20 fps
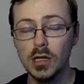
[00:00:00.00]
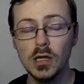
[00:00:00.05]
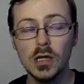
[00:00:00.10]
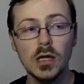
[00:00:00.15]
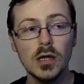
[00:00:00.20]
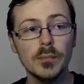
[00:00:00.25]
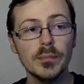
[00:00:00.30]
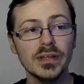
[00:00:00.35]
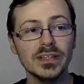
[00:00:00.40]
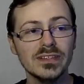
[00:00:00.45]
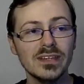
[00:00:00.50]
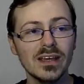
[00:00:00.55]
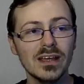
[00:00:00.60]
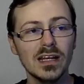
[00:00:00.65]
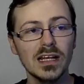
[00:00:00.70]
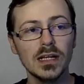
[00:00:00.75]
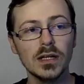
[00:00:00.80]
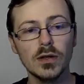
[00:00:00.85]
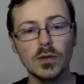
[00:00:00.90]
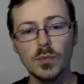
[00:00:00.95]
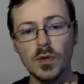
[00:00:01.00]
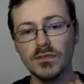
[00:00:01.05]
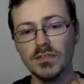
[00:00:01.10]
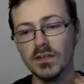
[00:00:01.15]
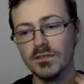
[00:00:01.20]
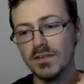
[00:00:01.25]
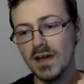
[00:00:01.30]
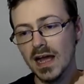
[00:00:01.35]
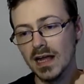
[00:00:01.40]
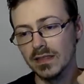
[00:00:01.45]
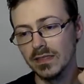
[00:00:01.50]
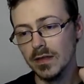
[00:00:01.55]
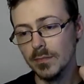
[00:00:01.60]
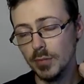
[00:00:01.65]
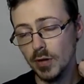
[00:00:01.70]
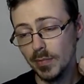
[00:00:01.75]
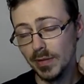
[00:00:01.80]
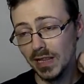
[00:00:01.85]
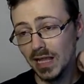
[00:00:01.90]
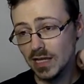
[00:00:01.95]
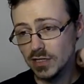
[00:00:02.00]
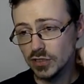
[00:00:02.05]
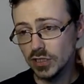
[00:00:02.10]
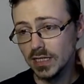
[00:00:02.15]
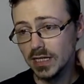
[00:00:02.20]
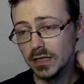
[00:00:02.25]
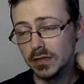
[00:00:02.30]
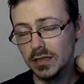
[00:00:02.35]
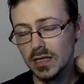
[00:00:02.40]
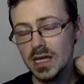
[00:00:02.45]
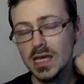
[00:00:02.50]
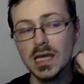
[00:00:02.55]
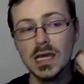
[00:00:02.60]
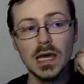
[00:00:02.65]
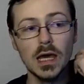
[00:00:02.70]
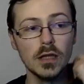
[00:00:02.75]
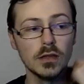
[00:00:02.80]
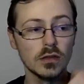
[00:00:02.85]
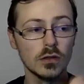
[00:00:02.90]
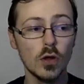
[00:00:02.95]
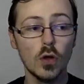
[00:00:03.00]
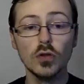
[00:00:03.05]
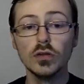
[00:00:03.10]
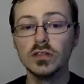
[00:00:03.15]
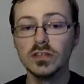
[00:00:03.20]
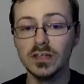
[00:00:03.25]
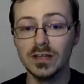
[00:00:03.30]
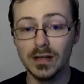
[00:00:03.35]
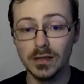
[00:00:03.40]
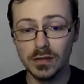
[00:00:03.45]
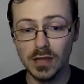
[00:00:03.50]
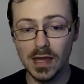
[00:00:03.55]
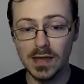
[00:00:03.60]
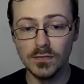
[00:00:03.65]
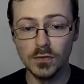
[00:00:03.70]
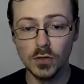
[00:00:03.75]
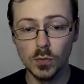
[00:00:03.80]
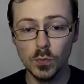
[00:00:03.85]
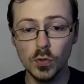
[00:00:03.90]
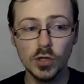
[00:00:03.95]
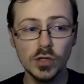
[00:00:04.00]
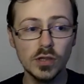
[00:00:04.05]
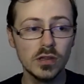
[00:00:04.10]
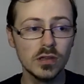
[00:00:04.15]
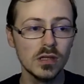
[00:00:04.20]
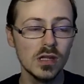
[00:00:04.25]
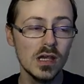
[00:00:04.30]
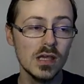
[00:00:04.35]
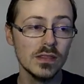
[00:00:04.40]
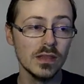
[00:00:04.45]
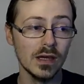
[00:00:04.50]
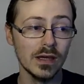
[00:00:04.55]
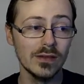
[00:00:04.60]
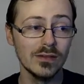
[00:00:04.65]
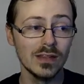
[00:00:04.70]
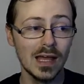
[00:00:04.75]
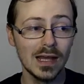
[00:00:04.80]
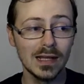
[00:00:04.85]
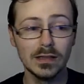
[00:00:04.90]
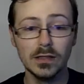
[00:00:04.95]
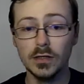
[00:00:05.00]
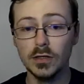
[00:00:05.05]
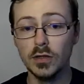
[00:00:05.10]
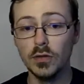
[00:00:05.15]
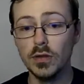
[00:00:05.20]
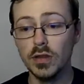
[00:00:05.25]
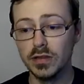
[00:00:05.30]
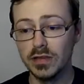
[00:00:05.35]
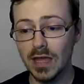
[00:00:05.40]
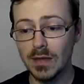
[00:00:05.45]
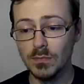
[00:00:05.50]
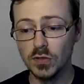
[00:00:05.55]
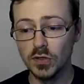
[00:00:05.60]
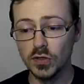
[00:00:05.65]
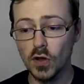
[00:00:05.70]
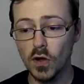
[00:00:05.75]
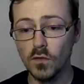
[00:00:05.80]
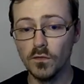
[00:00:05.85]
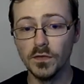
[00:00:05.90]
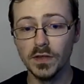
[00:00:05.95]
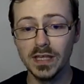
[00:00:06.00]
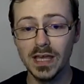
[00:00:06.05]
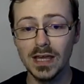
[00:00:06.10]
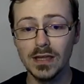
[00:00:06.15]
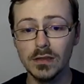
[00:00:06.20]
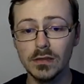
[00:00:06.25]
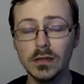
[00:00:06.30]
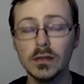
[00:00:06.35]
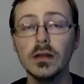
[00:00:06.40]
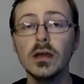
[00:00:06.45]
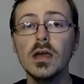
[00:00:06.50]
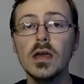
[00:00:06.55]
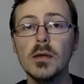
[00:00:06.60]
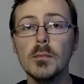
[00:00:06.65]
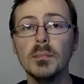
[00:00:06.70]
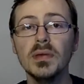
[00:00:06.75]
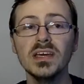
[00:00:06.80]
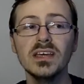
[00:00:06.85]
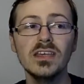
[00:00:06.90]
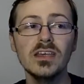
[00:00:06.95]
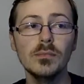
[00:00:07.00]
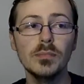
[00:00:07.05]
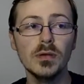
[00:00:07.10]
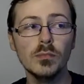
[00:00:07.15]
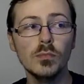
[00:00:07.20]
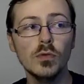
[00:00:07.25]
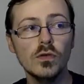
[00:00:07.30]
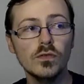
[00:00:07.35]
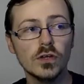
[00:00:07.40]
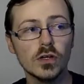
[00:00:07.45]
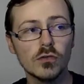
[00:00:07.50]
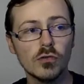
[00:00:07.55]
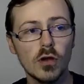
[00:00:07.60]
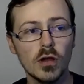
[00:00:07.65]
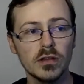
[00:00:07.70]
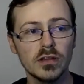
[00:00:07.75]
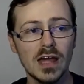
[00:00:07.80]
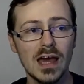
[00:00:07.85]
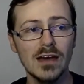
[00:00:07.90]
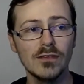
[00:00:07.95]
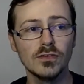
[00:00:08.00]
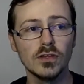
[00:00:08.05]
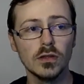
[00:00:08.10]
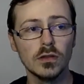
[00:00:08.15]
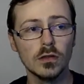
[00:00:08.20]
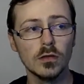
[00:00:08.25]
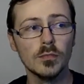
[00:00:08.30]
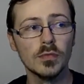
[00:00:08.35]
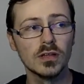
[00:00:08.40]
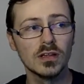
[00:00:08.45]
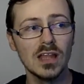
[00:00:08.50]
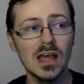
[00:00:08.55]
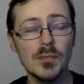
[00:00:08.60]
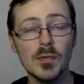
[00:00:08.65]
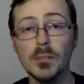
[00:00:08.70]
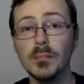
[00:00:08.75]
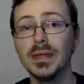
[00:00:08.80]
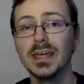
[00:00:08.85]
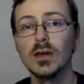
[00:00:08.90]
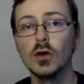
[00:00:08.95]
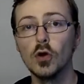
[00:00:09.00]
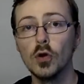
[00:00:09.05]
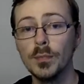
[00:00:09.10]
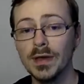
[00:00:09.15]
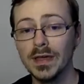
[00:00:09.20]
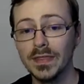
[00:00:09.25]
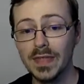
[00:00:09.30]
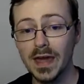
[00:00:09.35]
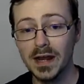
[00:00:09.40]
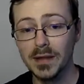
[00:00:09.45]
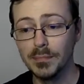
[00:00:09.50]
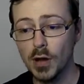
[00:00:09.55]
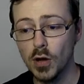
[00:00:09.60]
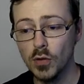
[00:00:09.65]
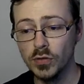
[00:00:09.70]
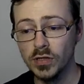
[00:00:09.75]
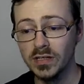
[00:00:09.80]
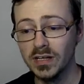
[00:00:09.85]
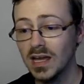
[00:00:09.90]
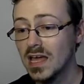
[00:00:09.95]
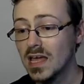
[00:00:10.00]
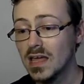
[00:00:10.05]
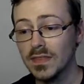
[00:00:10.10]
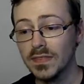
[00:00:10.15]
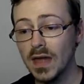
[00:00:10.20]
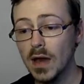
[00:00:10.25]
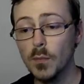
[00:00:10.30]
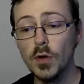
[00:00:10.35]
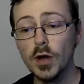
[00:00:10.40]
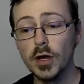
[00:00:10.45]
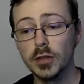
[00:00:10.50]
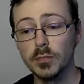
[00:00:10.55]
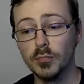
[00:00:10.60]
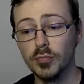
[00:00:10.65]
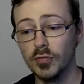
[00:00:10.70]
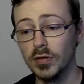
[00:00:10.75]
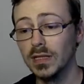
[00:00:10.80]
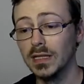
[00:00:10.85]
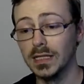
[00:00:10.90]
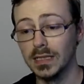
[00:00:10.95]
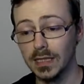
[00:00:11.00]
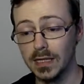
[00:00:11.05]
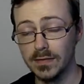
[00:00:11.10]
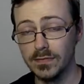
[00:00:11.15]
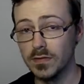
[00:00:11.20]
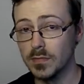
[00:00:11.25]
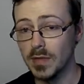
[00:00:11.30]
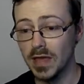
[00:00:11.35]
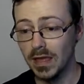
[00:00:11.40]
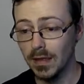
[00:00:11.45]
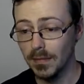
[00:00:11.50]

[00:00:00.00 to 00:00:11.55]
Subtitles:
Particularly with the fact that Bobby Lashley has assaulted Xavier Woods, that he's likely to do the same to Kofi Kingston. Big E being moved across after SummerSlam and becoming that opponent, that works brilliantly for me.